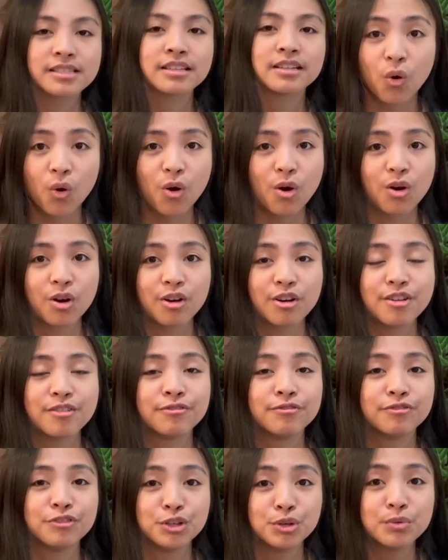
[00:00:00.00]
Or if
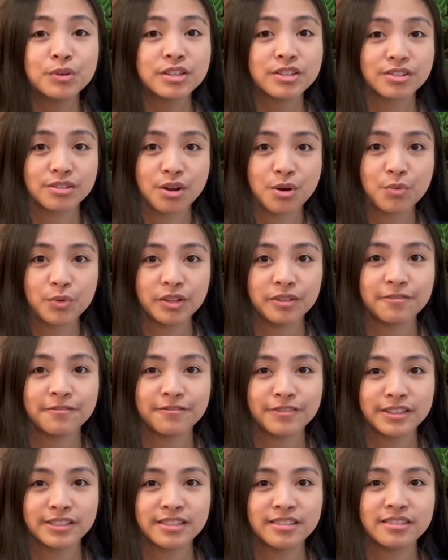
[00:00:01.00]
you want to start with the
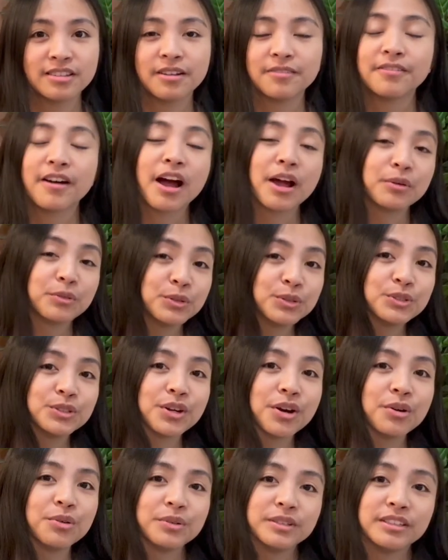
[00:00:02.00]
fun stuff, I would
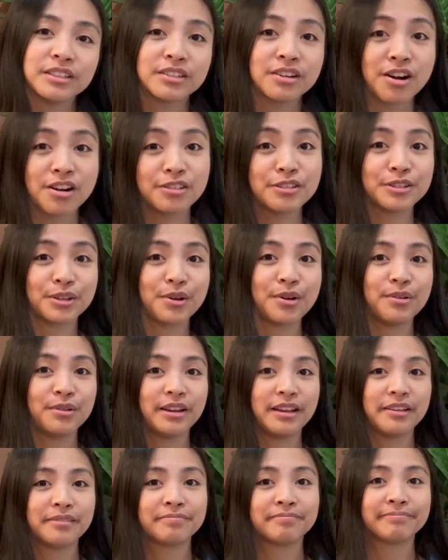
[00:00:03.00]
go with the color
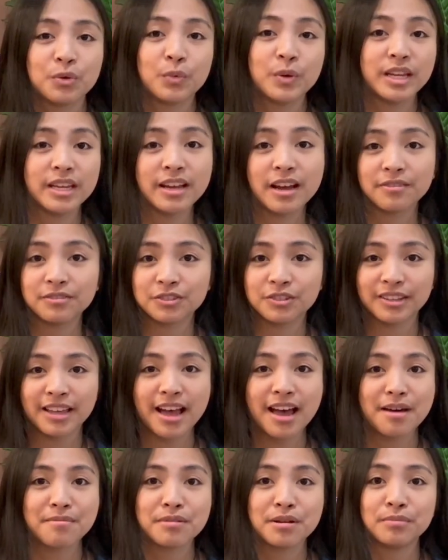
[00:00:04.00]
coding. A week after
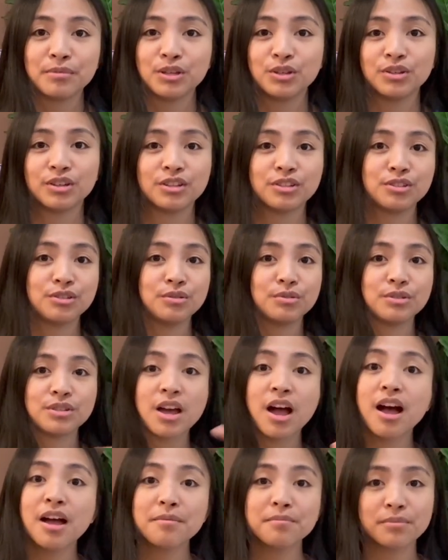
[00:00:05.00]
that, maybe you can do
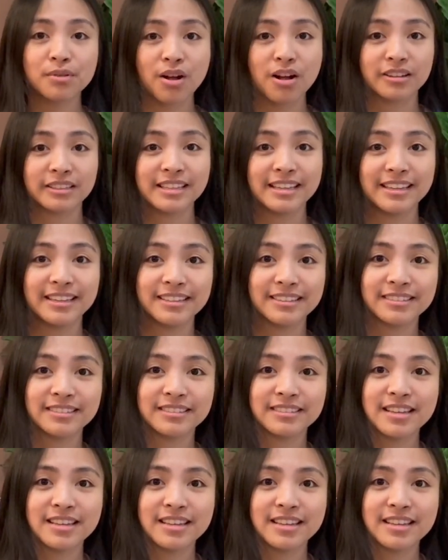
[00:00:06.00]
time blocking.